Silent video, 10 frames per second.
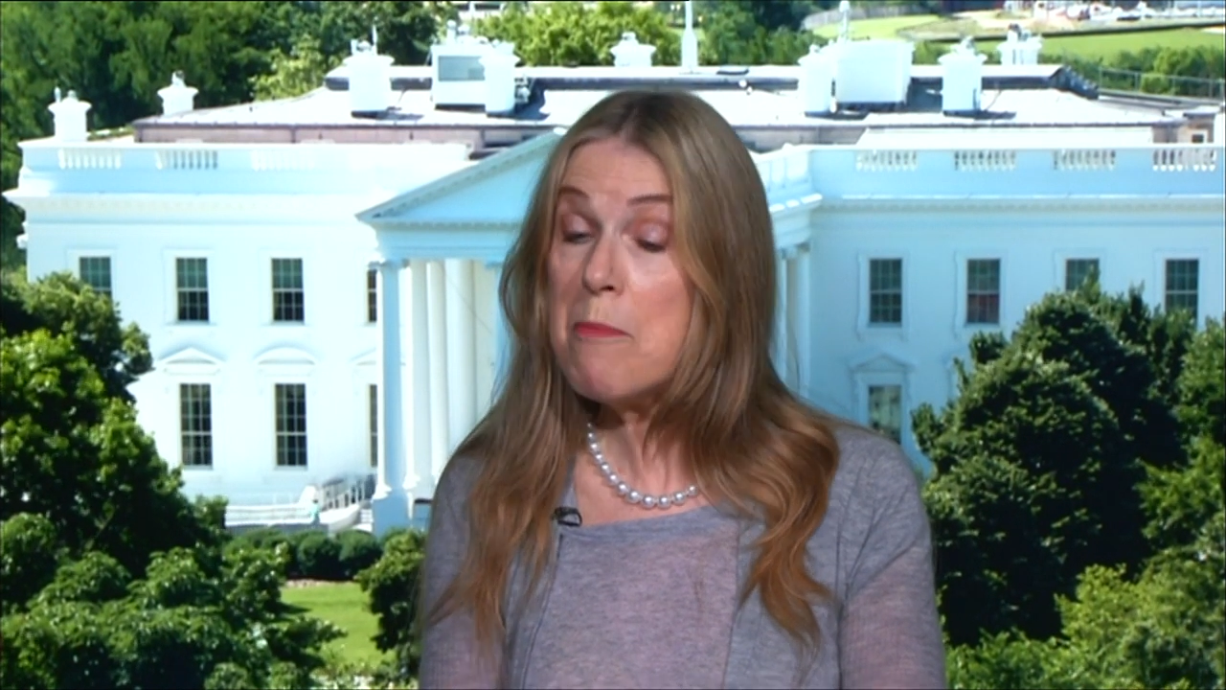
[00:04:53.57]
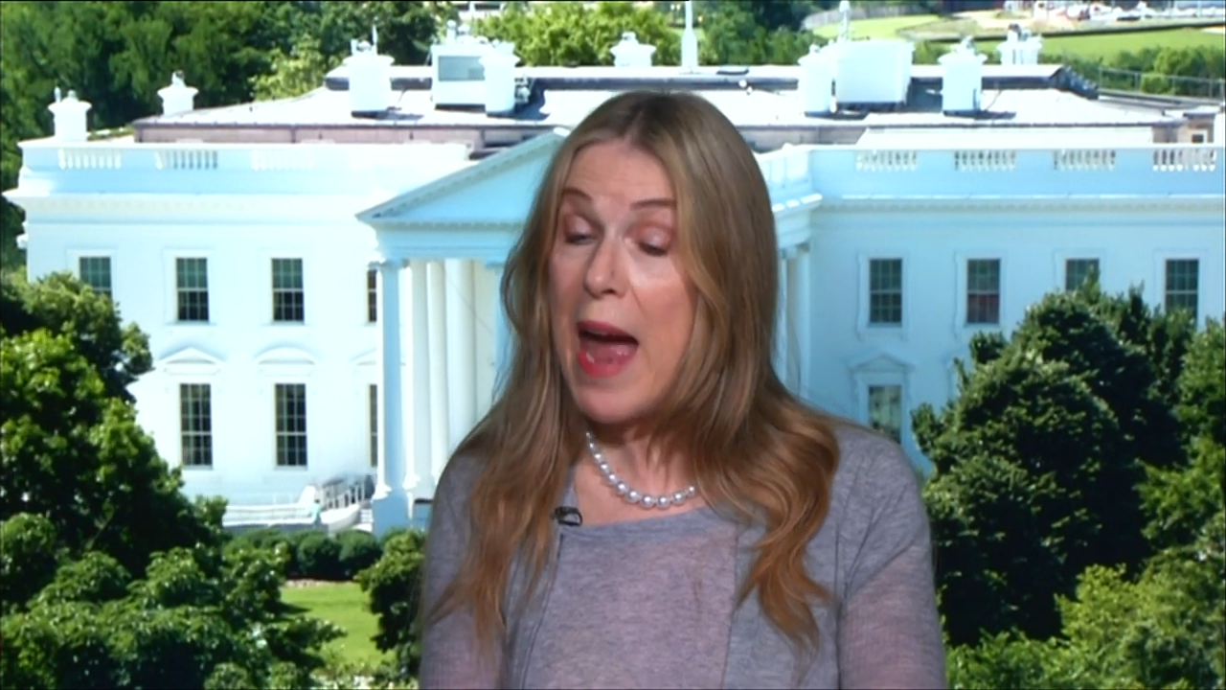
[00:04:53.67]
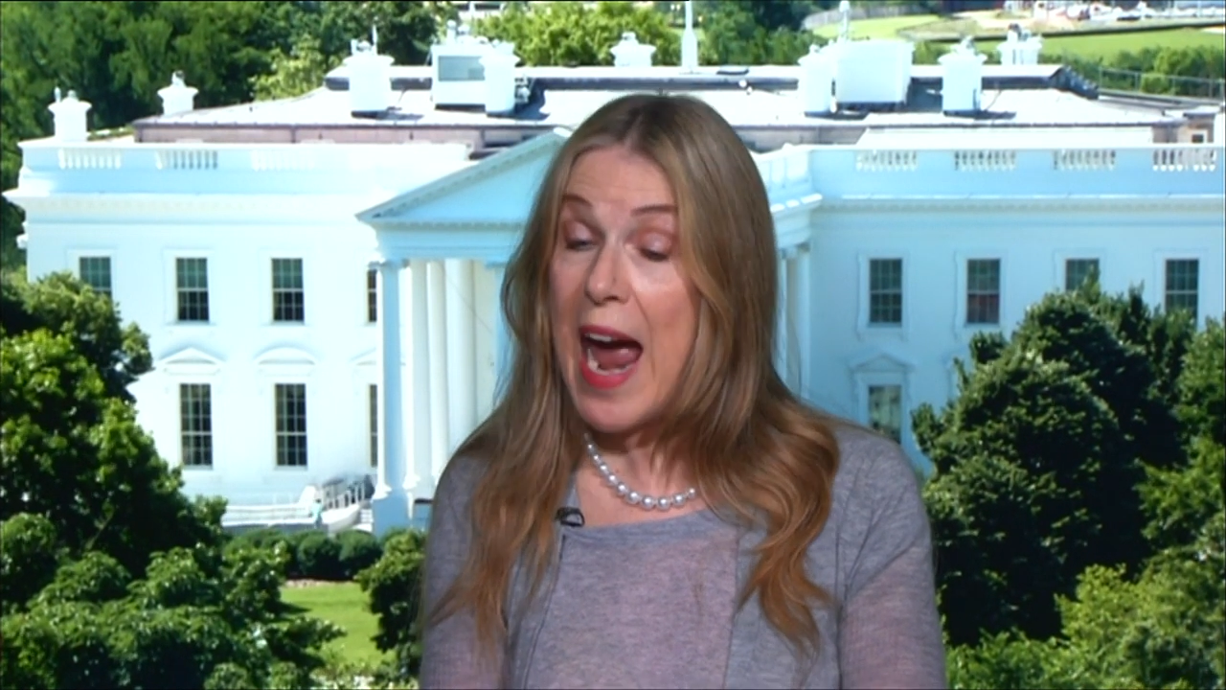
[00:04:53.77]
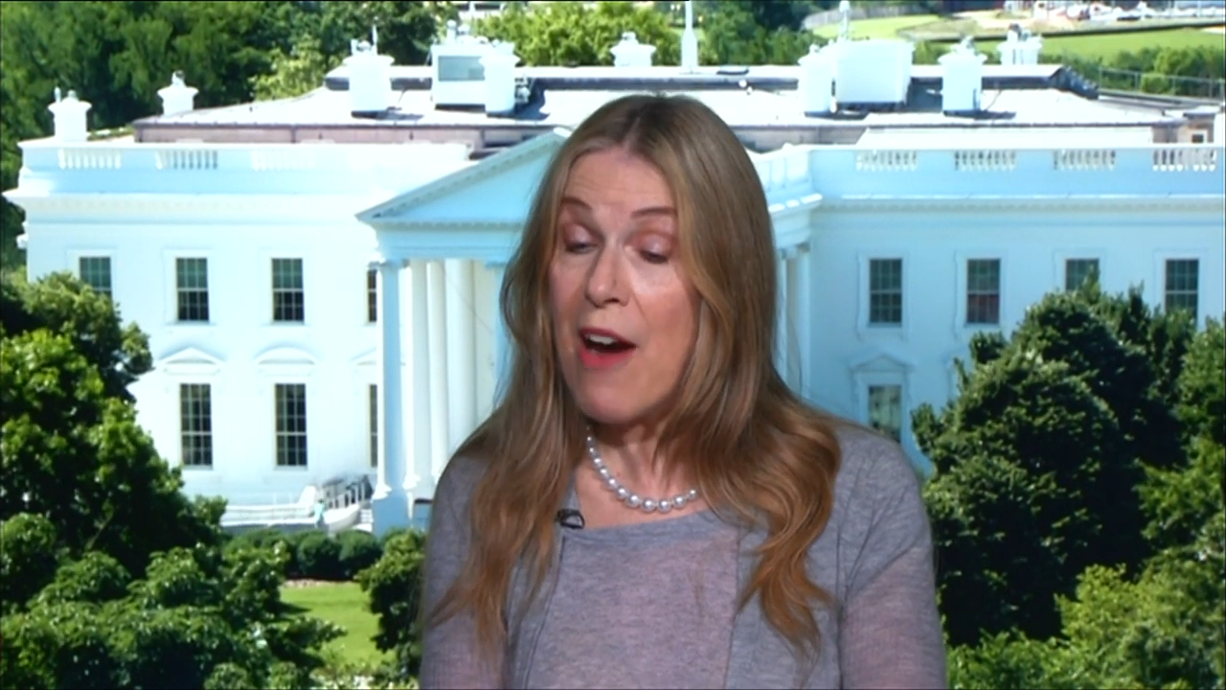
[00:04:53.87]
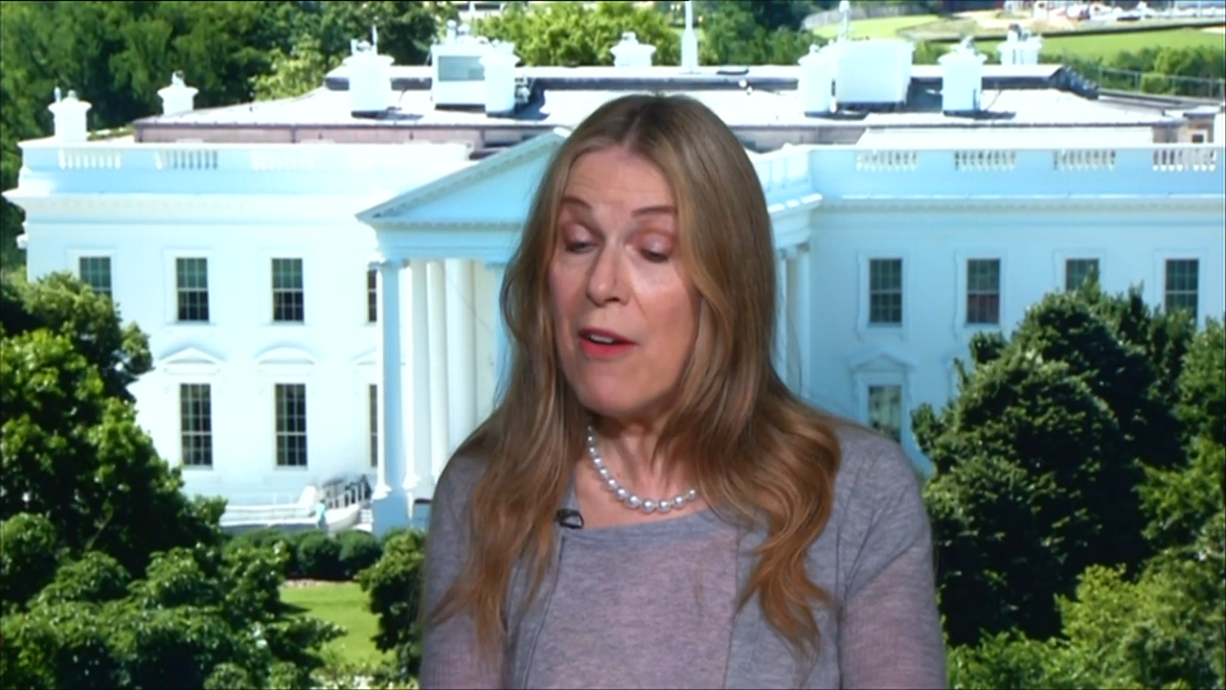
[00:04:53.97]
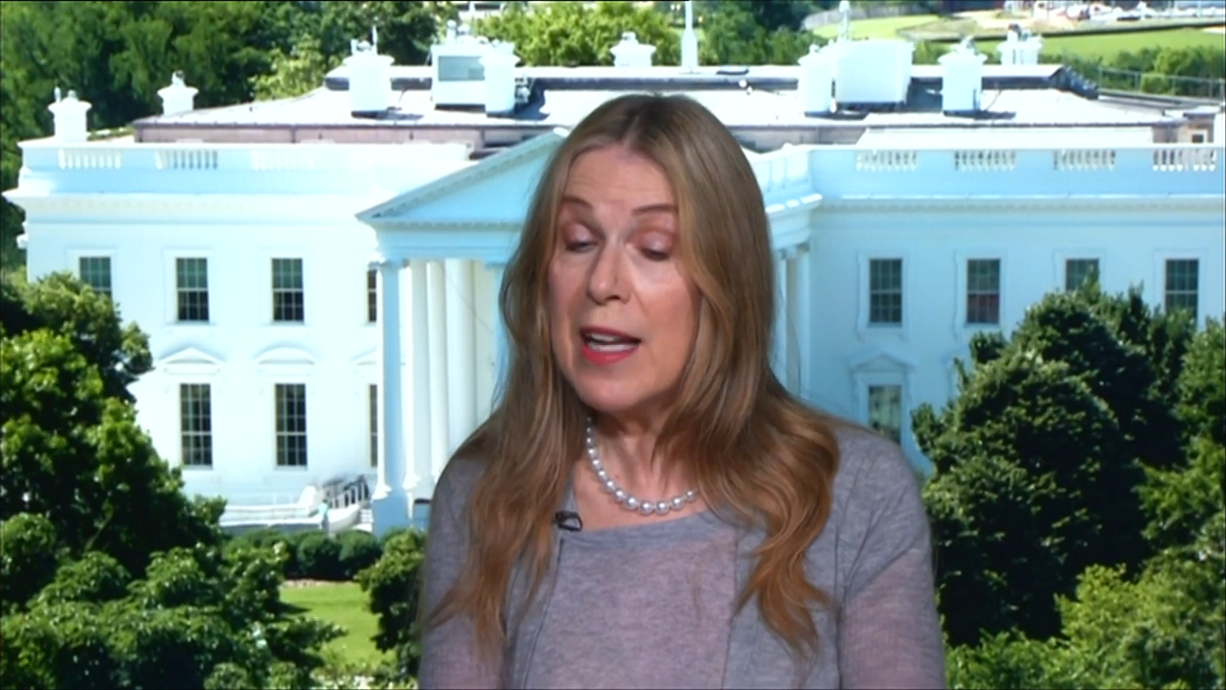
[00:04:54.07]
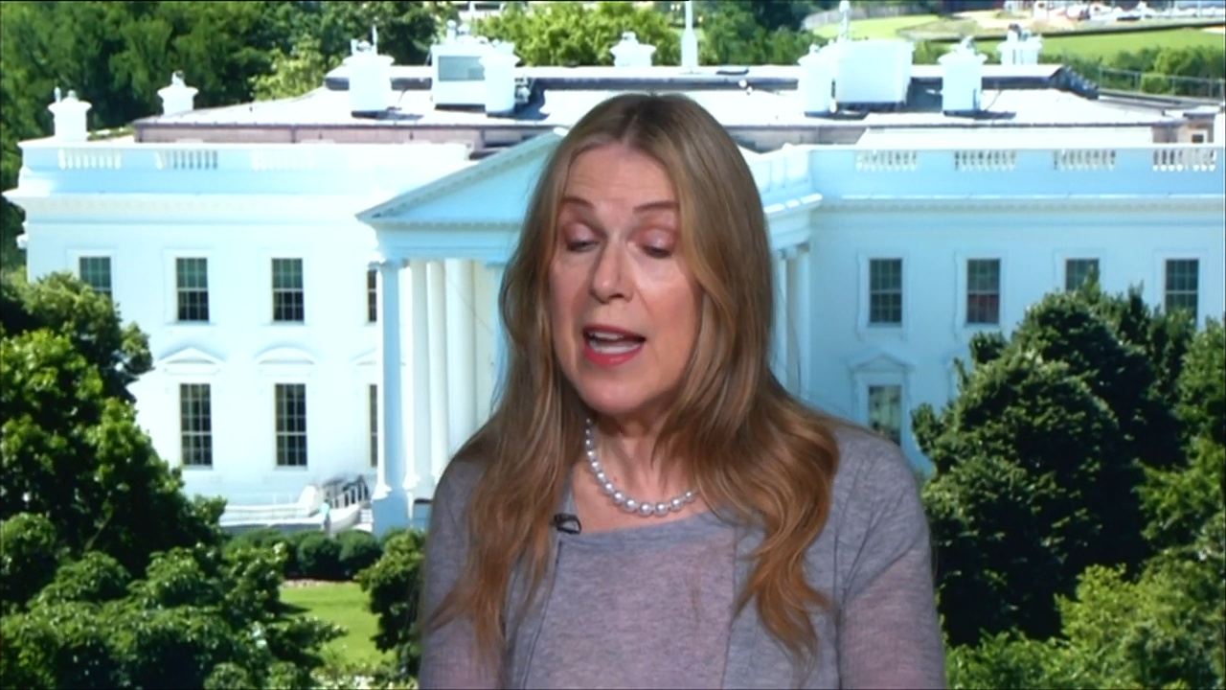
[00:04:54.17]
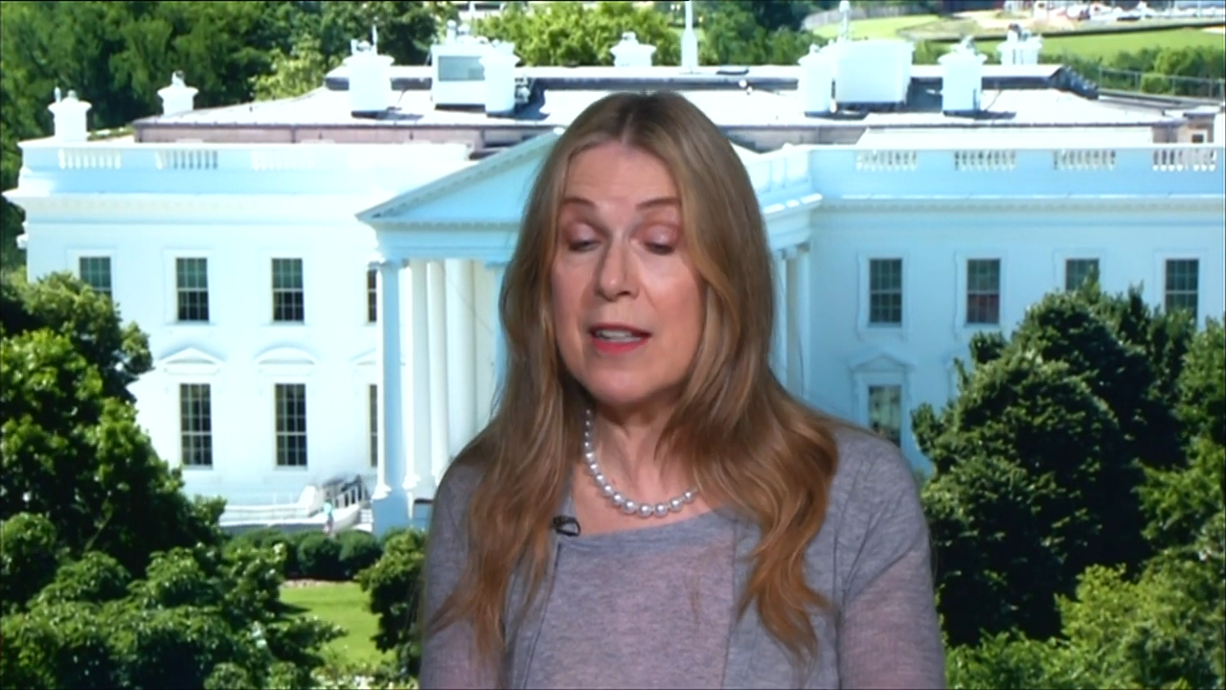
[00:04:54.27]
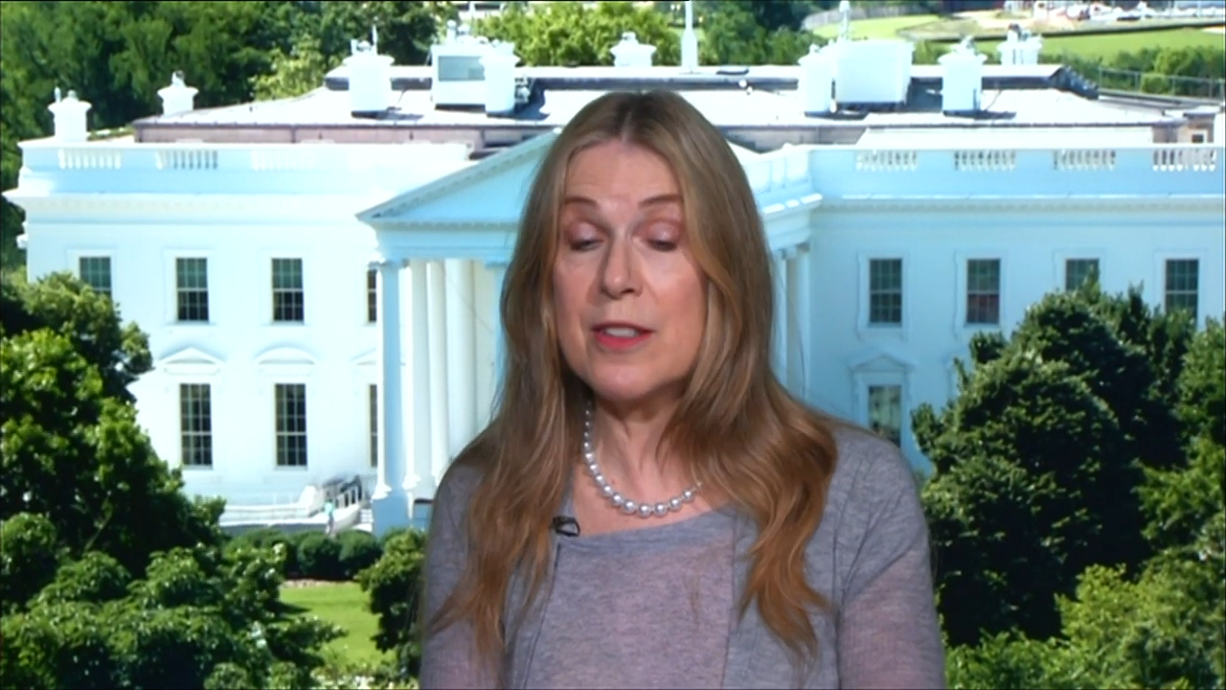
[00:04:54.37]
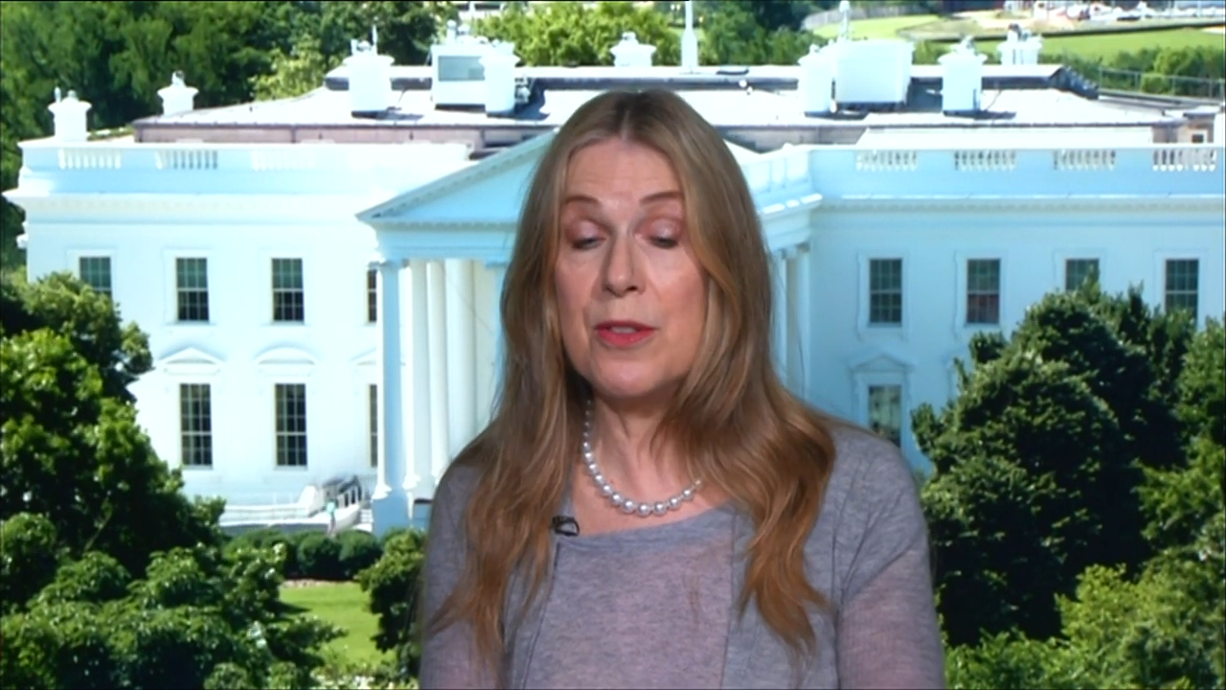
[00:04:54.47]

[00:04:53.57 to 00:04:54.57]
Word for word: parallel